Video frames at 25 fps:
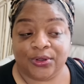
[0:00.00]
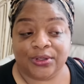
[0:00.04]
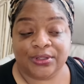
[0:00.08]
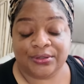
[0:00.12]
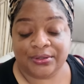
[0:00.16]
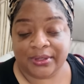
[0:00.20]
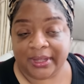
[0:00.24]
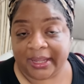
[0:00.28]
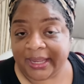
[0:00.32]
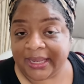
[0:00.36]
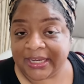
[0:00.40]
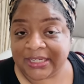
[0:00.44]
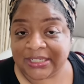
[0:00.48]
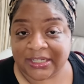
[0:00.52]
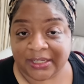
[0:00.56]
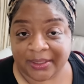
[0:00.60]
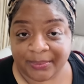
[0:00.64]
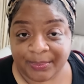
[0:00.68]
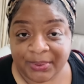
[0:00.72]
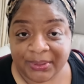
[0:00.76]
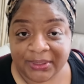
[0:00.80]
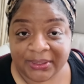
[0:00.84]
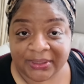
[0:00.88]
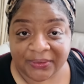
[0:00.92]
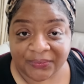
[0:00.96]
you actually
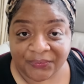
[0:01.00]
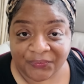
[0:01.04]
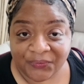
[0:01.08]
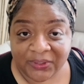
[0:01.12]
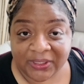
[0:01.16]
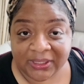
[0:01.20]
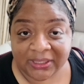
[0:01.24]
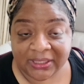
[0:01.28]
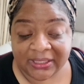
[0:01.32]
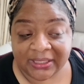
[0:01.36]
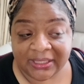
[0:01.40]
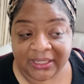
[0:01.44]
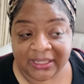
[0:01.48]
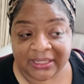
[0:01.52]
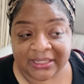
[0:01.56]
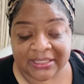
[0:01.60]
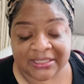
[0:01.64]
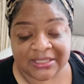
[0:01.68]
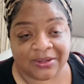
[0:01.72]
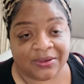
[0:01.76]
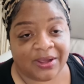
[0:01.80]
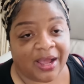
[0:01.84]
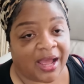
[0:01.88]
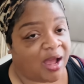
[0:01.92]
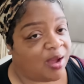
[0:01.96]
put the filling in it.
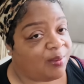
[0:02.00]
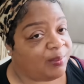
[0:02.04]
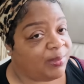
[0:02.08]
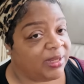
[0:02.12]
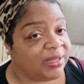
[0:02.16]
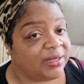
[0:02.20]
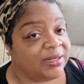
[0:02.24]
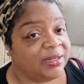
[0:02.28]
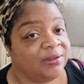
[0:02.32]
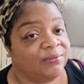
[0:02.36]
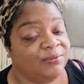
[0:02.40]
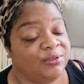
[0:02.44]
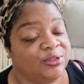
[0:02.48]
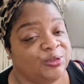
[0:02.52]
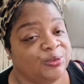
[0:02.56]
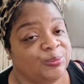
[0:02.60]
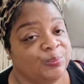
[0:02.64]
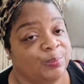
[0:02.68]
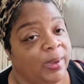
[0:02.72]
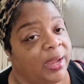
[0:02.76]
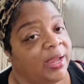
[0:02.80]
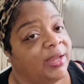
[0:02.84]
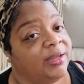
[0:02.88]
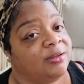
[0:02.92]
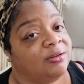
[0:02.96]
So how many of you
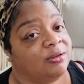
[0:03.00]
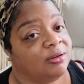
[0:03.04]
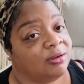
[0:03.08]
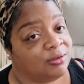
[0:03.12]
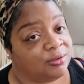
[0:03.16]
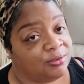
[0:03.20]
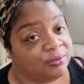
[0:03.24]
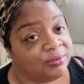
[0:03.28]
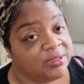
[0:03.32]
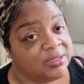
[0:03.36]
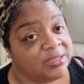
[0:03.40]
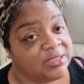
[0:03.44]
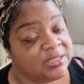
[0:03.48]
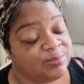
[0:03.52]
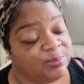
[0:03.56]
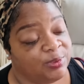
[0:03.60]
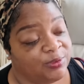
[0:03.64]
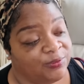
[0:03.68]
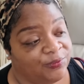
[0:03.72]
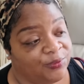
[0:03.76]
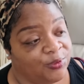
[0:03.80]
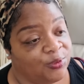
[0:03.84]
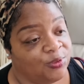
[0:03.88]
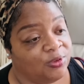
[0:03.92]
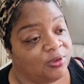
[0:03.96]
bake your crust
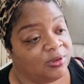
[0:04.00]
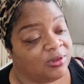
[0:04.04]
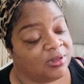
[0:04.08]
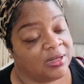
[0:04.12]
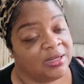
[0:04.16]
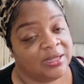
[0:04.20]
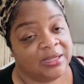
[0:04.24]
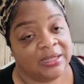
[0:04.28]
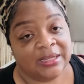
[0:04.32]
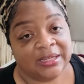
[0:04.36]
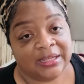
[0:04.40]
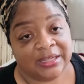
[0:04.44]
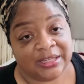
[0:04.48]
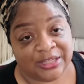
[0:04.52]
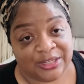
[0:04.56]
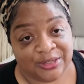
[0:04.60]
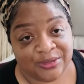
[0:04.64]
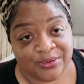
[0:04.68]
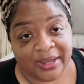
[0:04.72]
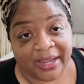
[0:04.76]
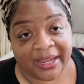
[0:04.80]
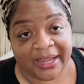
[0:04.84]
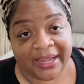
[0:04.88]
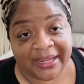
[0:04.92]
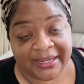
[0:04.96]
before
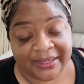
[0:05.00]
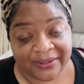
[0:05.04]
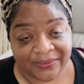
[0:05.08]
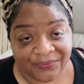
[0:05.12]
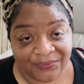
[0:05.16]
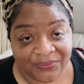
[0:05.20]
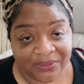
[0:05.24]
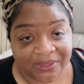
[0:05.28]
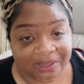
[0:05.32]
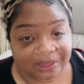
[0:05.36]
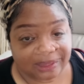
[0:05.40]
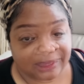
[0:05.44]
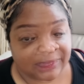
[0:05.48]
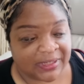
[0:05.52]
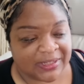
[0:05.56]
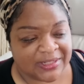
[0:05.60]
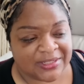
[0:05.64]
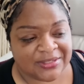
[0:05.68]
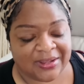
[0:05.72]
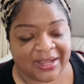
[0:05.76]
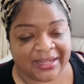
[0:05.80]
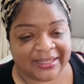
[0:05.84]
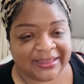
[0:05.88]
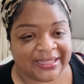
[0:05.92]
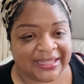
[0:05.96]
you add the filling? So
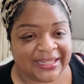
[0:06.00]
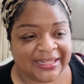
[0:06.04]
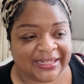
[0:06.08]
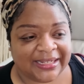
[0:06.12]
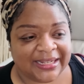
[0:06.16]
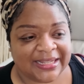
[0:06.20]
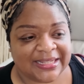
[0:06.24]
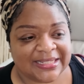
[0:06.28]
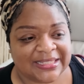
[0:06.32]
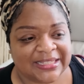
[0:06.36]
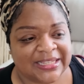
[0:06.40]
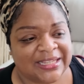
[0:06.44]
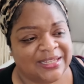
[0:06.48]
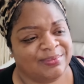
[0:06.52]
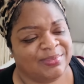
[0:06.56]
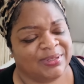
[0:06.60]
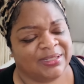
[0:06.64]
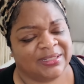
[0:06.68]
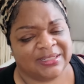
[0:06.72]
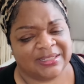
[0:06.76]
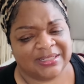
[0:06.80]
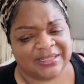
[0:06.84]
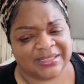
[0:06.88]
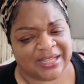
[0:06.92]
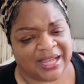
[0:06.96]
I think that's it
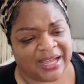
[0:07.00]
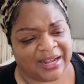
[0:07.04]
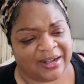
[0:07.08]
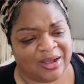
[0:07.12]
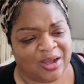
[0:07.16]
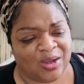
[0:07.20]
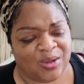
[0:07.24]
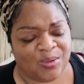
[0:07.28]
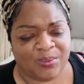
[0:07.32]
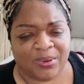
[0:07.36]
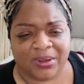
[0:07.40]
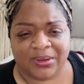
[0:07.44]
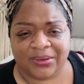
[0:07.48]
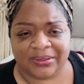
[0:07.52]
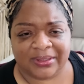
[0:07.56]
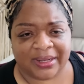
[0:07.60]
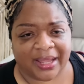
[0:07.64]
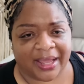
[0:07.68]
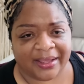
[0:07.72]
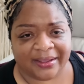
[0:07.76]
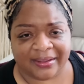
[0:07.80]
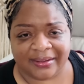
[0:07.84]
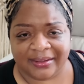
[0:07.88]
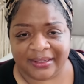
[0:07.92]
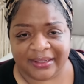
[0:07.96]
because I don't want
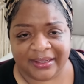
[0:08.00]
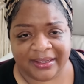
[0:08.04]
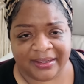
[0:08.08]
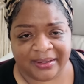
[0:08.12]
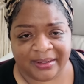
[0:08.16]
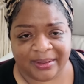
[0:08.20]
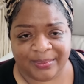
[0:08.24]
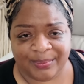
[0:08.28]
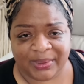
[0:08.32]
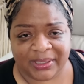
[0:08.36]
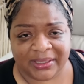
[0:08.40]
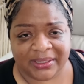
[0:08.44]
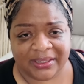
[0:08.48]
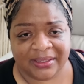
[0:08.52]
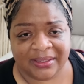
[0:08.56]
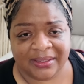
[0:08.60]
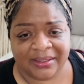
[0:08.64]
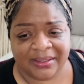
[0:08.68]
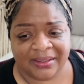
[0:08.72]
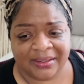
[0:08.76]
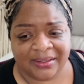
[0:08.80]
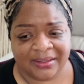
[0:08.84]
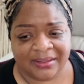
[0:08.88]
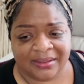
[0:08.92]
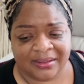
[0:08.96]
like a gummy
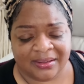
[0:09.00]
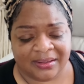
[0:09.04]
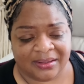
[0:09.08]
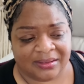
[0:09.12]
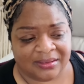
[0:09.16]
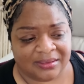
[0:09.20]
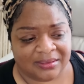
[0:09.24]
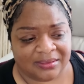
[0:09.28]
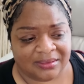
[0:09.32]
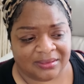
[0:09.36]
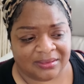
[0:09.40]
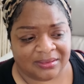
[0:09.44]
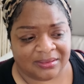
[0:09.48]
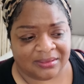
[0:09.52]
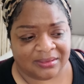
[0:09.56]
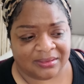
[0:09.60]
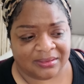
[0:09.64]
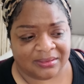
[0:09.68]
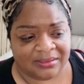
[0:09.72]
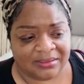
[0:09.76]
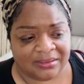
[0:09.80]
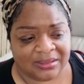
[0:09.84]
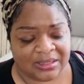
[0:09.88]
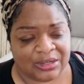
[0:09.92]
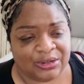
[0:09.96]

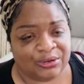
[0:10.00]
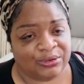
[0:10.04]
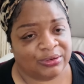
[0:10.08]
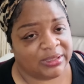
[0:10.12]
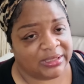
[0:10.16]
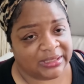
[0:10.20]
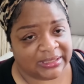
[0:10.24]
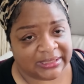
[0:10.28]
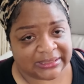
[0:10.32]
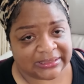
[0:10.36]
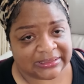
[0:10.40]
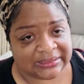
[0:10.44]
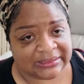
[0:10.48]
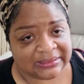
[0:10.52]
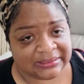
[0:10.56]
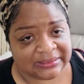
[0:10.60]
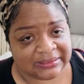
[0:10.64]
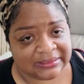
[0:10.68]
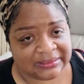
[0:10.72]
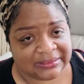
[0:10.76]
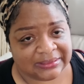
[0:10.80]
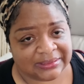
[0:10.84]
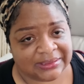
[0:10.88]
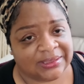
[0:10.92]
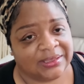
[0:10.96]
crust.
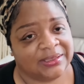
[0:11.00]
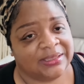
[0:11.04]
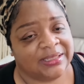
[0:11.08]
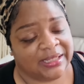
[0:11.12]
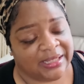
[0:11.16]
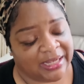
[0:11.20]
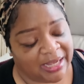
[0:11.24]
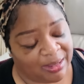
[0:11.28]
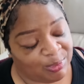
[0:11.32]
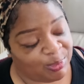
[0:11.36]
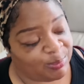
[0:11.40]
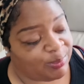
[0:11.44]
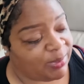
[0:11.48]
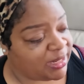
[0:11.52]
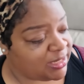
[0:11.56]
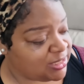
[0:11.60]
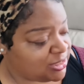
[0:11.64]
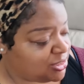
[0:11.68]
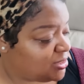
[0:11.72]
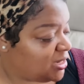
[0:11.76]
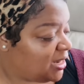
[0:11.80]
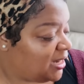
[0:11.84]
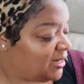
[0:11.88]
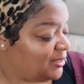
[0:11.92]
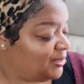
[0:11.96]
So yeah, I'm gonna make
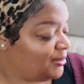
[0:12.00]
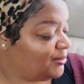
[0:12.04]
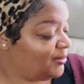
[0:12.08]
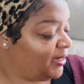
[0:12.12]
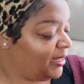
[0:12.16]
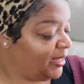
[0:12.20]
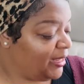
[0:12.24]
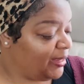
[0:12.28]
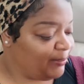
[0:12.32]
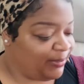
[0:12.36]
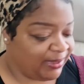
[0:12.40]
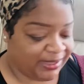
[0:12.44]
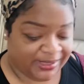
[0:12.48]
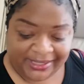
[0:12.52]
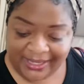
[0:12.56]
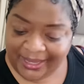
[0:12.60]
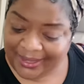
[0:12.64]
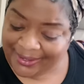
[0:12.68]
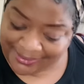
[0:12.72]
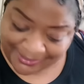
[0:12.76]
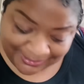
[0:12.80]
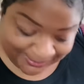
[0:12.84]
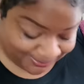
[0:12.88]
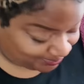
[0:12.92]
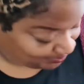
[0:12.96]
sure I do that. But
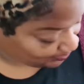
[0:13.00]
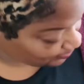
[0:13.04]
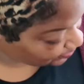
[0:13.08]
yeah,